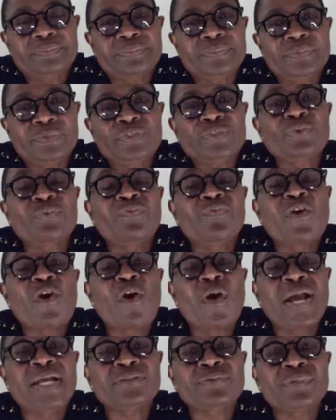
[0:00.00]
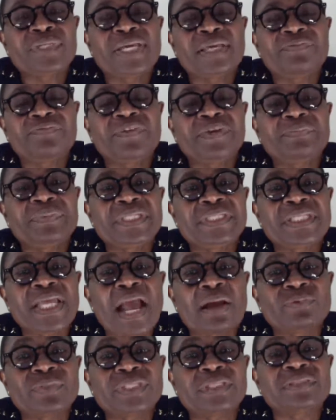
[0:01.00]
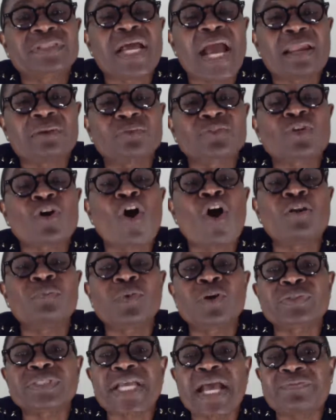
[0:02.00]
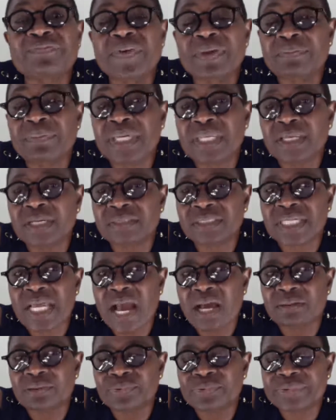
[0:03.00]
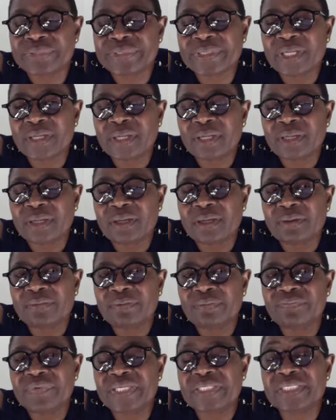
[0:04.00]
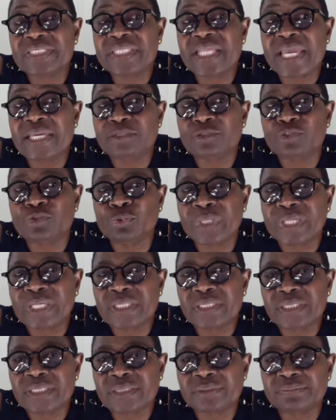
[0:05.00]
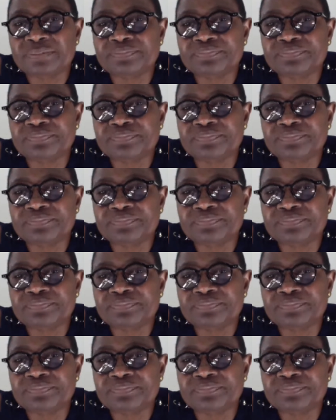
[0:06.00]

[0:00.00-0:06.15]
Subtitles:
So $450,000, almost $500,000, the state took it.